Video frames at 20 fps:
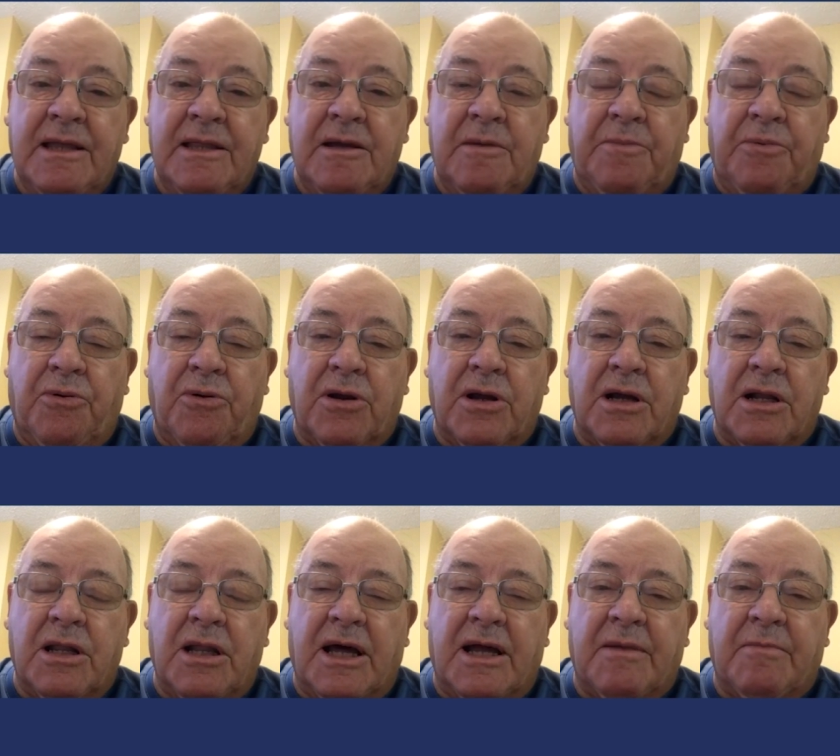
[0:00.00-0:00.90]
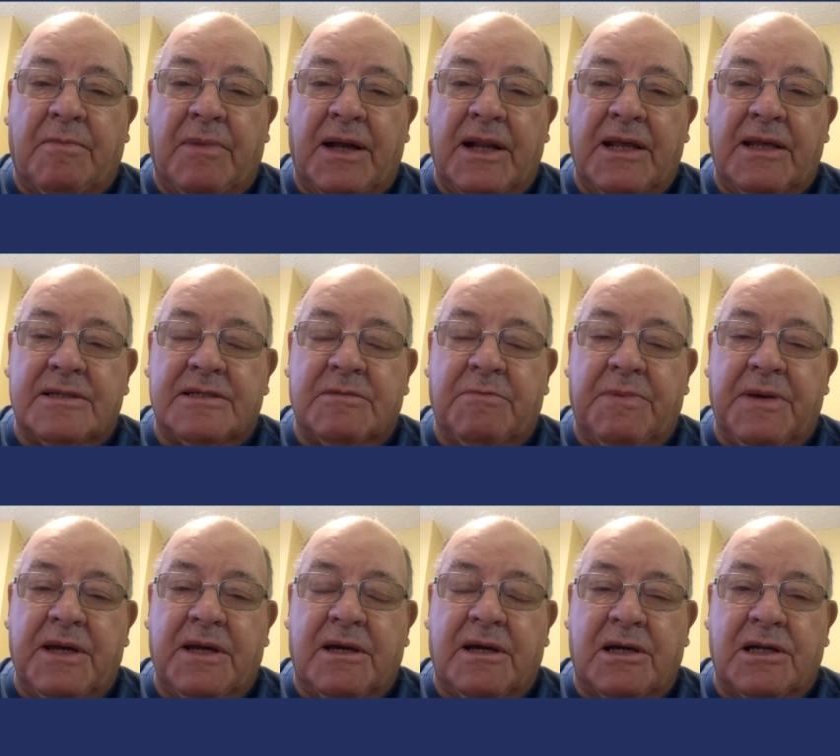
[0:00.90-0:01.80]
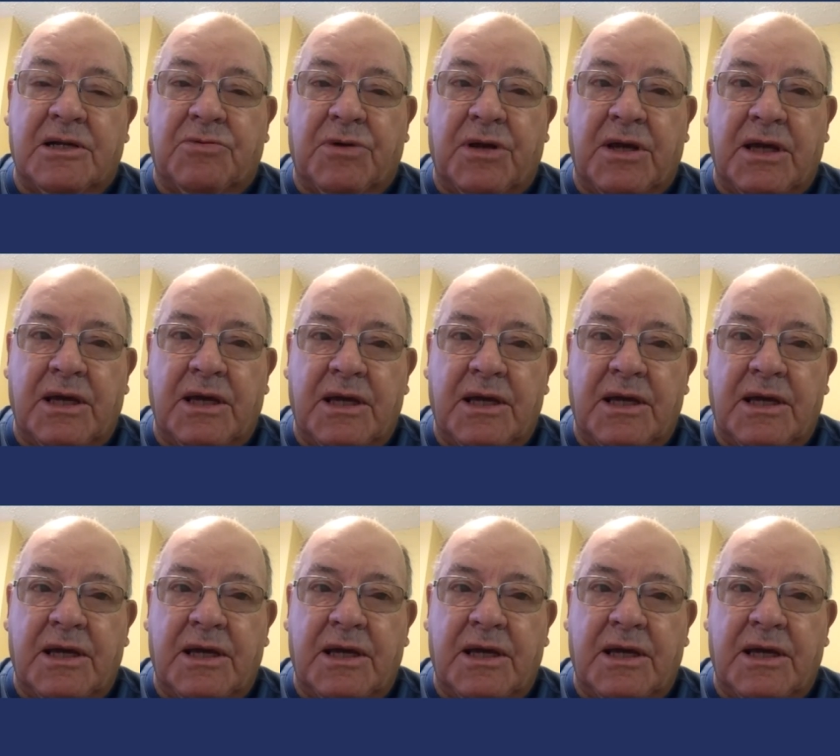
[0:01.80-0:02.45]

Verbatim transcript: they're pouring a lot of money. It's a big country.